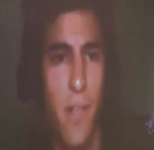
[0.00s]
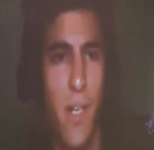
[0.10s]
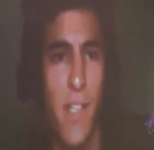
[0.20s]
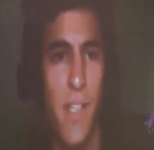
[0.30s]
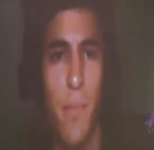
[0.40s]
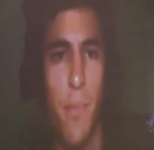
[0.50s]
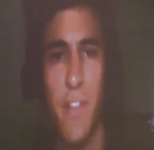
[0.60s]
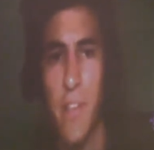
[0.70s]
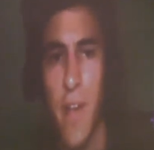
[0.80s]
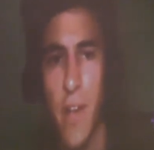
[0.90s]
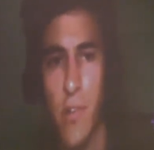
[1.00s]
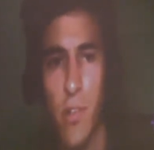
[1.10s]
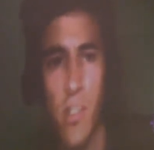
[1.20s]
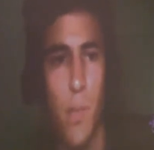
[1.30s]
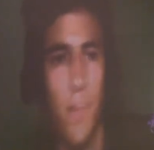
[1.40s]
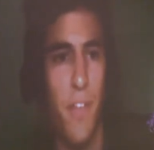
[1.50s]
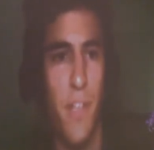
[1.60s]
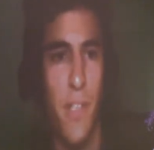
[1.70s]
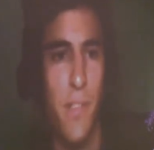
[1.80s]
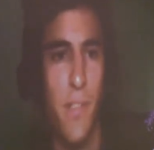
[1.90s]
Uh, some of it's natural, some of it
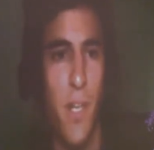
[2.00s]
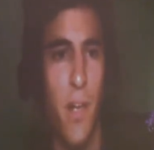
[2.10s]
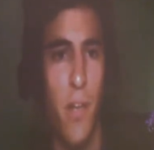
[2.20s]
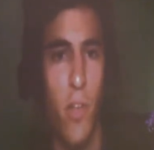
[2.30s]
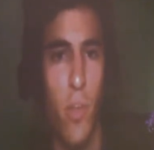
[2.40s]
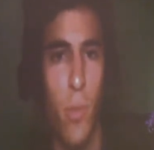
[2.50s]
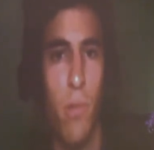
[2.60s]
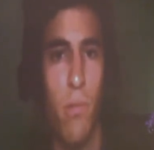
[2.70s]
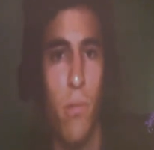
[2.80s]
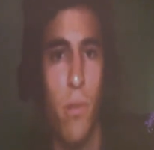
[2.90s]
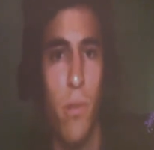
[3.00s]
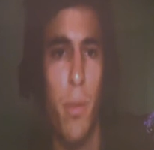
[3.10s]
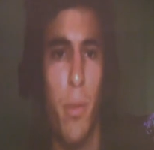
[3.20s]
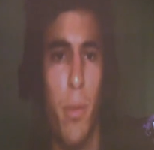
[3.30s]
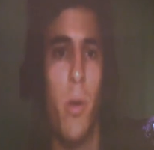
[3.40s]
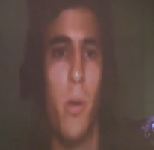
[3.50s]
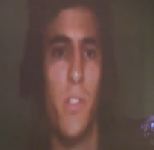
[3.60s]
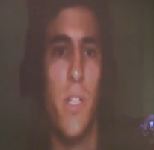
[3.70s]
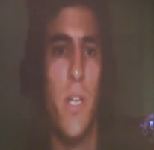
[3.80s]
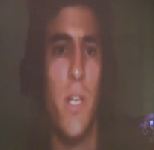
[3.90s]
is uh, human
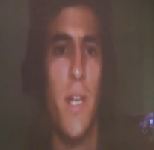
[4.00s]
imposed.